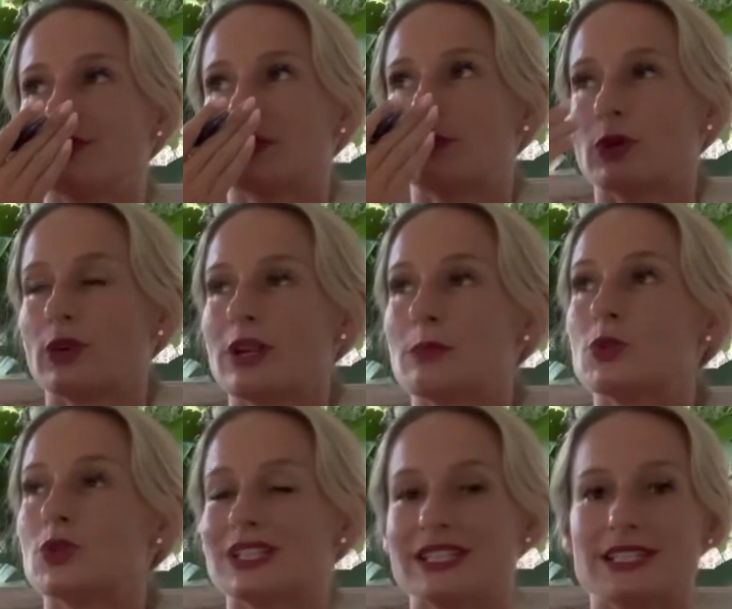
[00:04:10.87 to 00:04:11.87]
Program
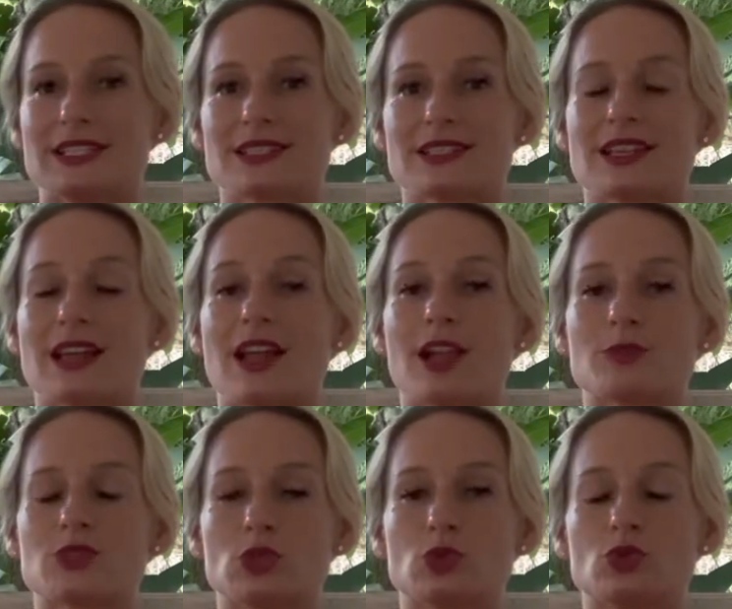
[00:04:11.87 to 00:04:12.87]
Release
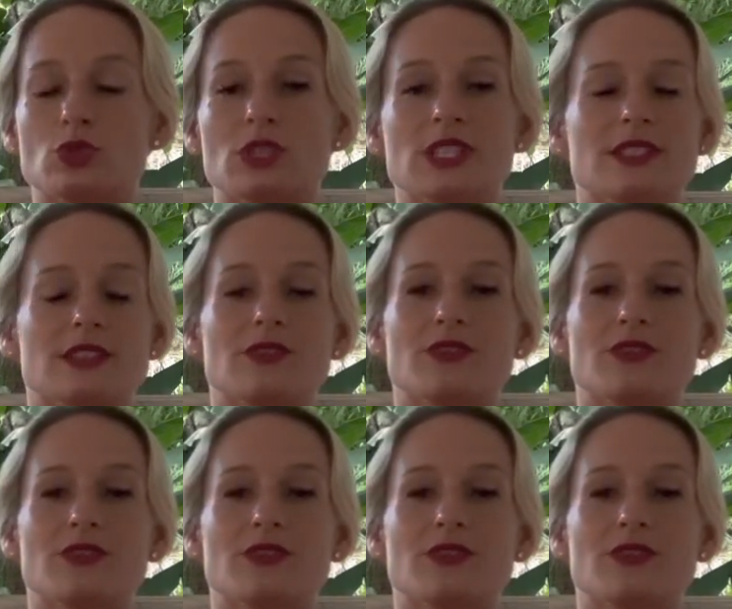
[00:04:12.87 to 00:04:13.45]
helps you to release the